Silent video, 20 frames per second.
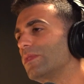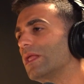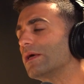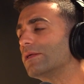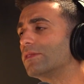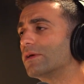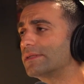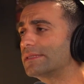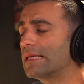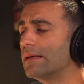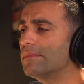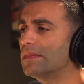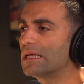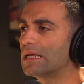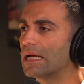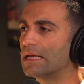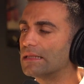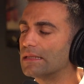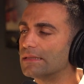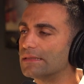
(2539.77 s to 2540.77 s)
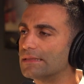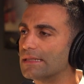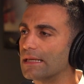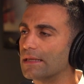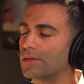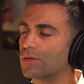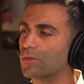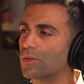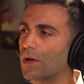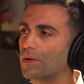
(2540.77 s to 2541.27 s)
There's something I didn't say
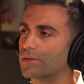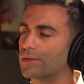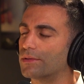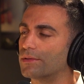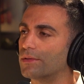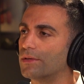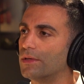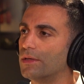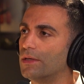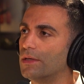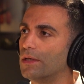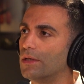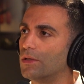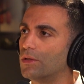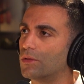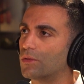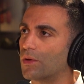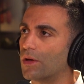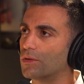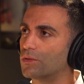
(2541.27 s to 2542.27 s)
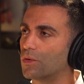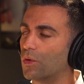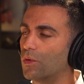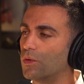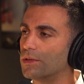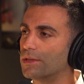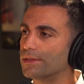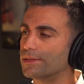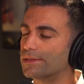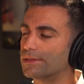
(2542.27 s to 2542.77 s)
throughout
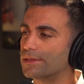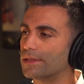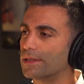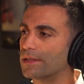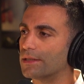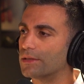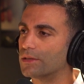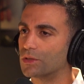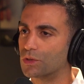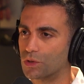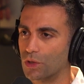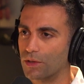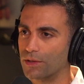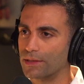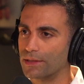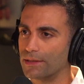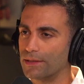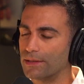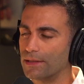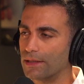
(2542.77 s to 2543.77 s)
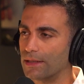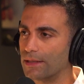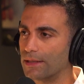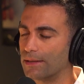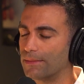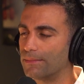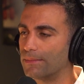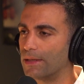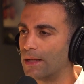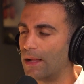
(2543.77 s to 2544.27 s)
all this journey.
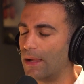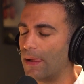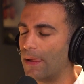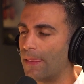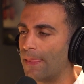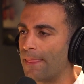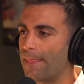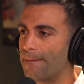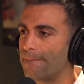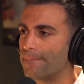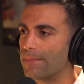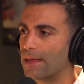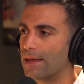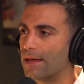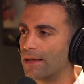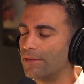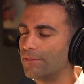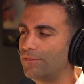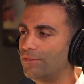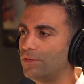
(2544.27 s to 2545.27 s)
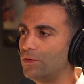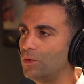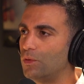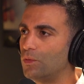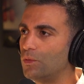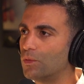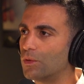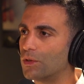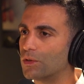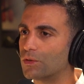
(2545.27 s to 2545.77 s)
If you
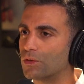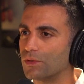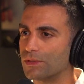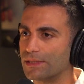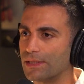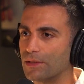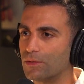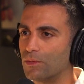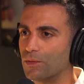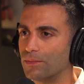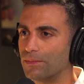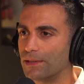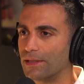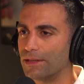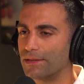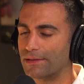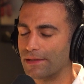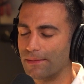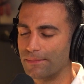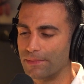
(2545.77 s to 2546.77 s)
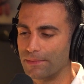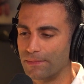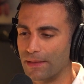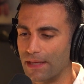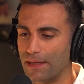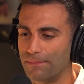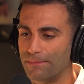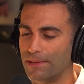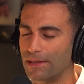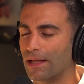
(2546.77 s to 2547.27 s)
were to sit with me and tell me,
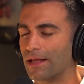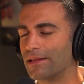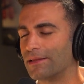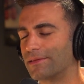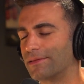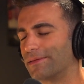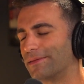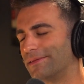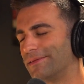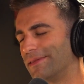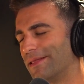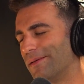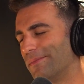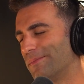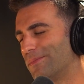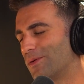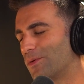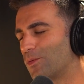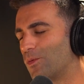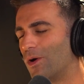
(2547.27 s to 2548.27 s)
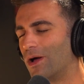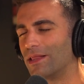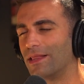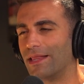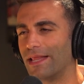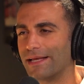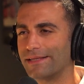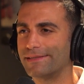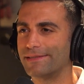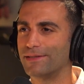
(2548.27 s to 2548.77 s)
hey, Bilal, the number one
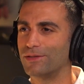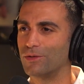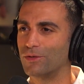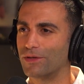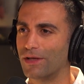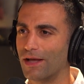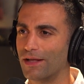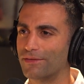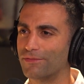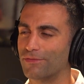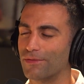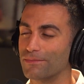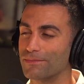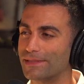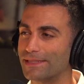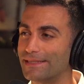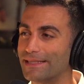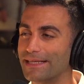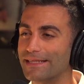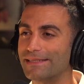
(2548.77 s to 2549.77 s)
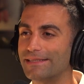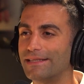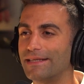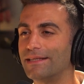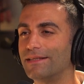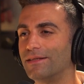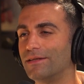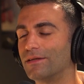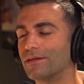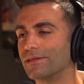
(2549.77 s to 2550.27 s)
lesson you got from
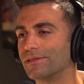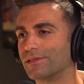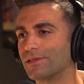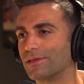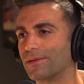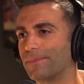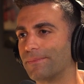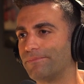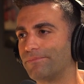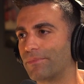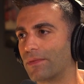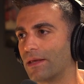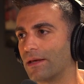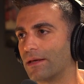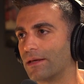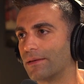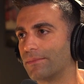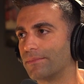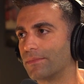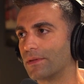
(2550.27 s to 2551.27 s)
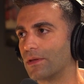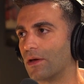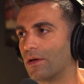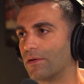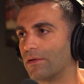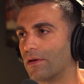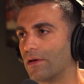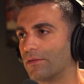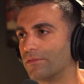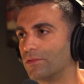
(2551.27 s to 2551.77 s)
16 years
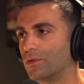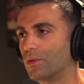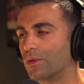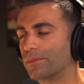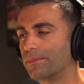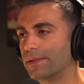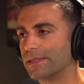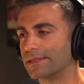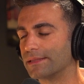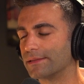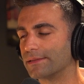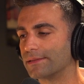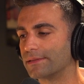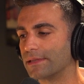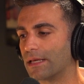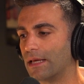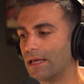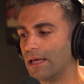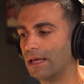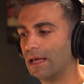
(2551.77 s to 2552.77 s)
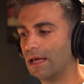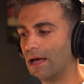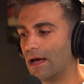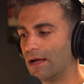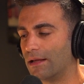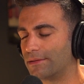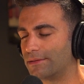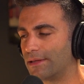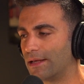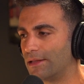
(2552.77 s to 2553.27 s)
of doing business,
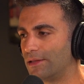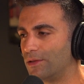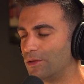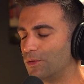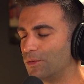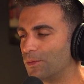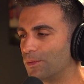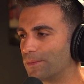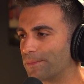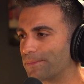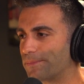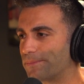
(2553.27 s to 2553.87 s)
I'll tell you,